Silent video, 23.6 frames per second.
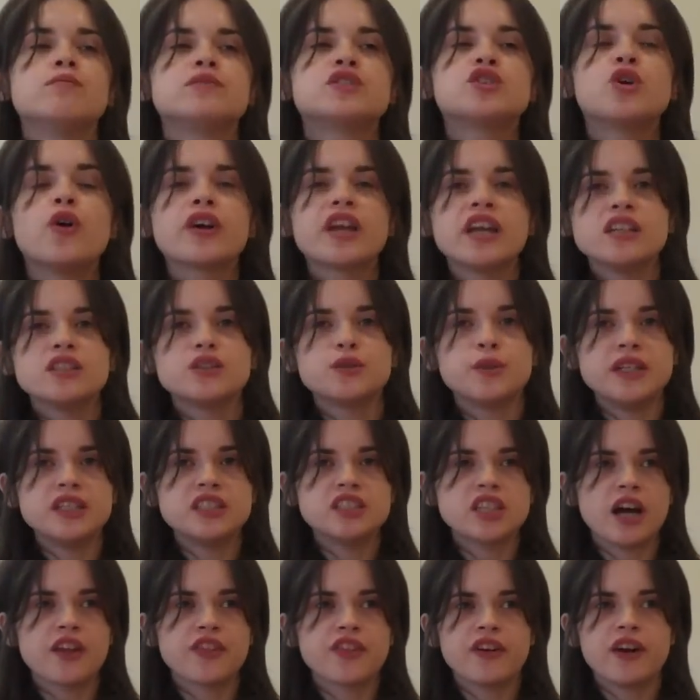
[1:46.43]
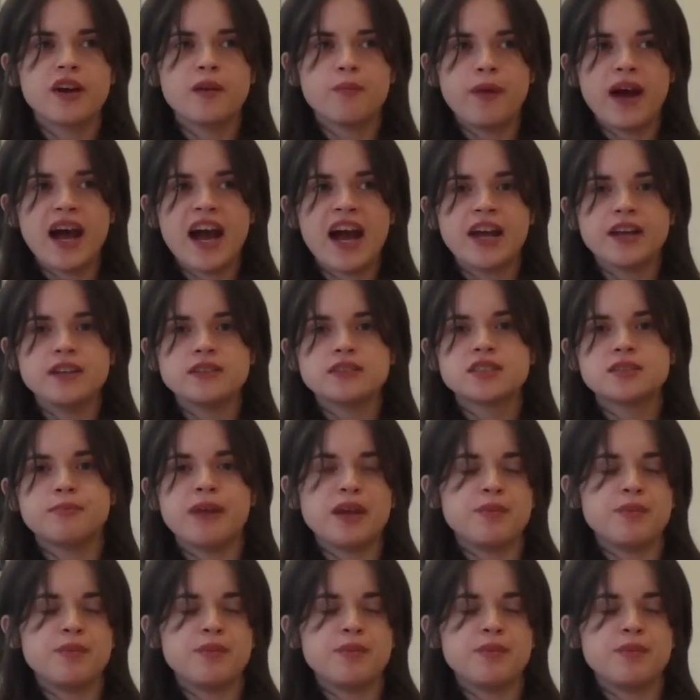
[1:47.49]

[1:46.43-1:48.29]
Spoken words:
talking to each other about